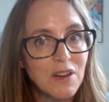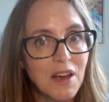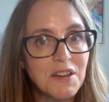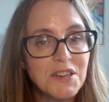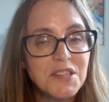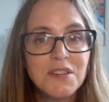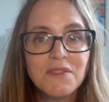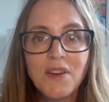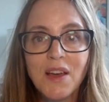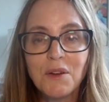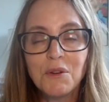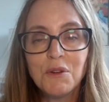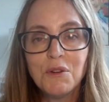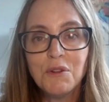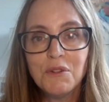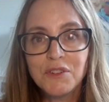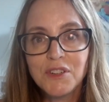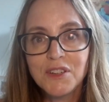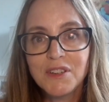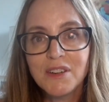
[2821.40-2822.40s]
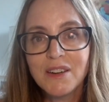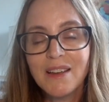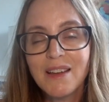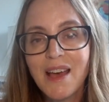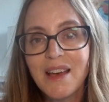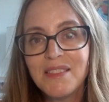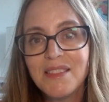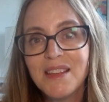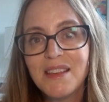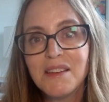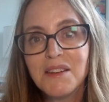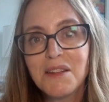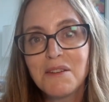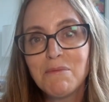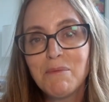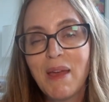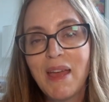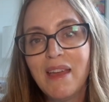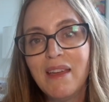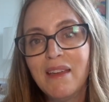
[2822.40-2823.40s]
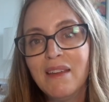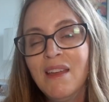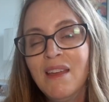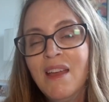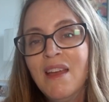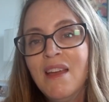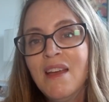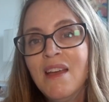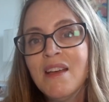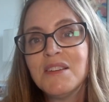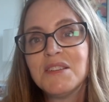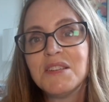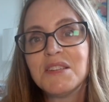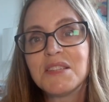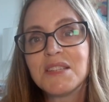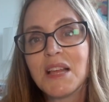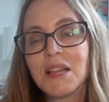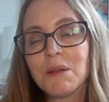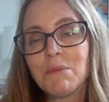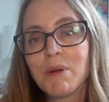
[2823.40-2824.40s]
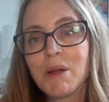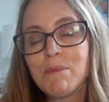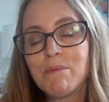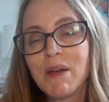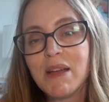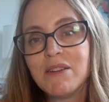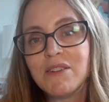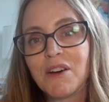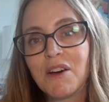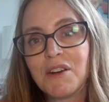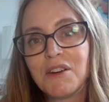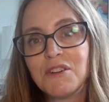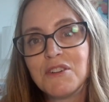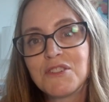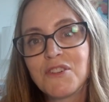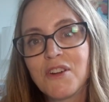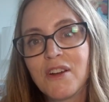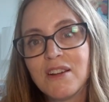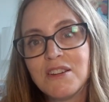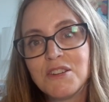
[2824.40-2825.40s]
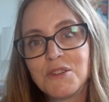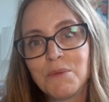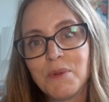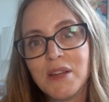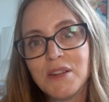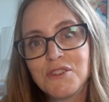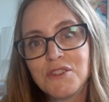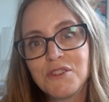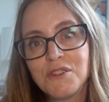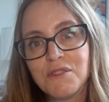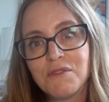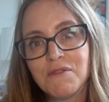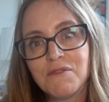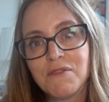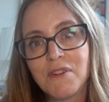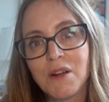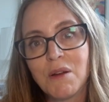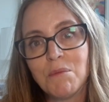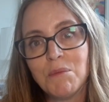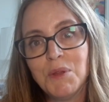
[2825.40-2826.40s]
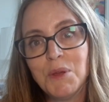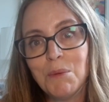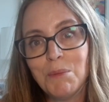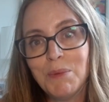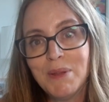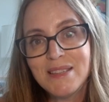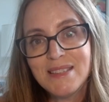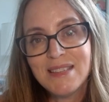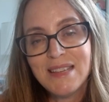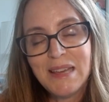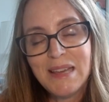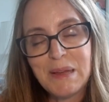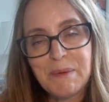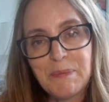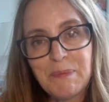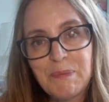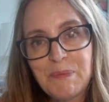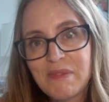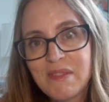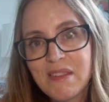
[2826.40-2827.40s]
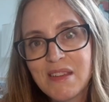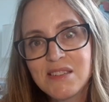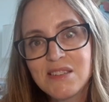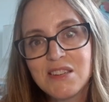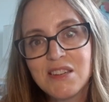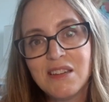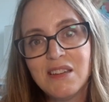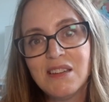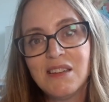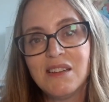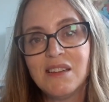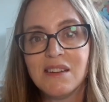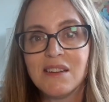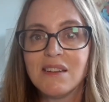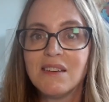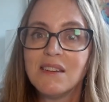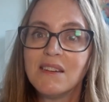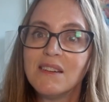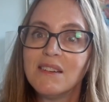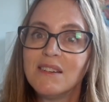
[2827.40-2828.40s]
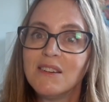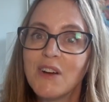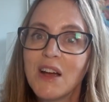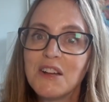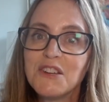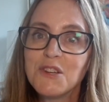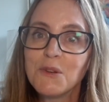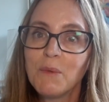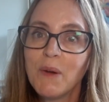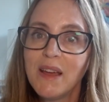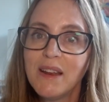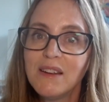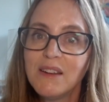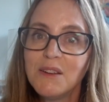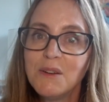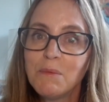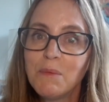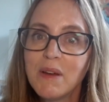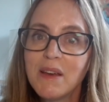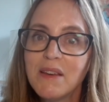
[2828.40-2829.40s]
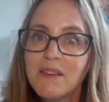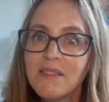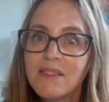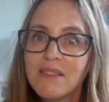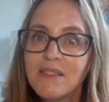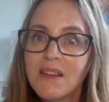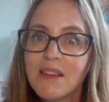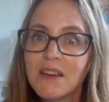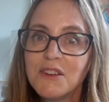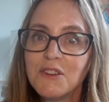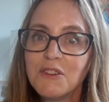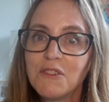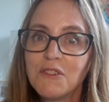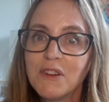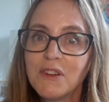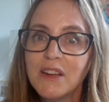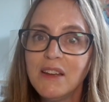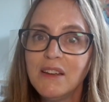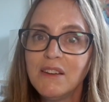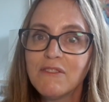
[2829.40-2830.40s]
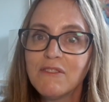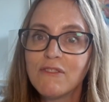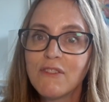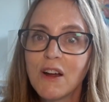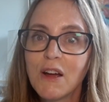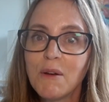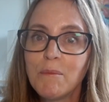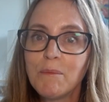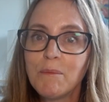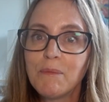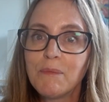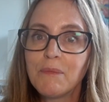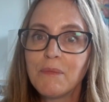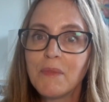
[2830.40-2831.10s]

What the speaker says: to Vancouver at the end of May to celebrate my daughter's graduation from UBC. She graduated with a degree from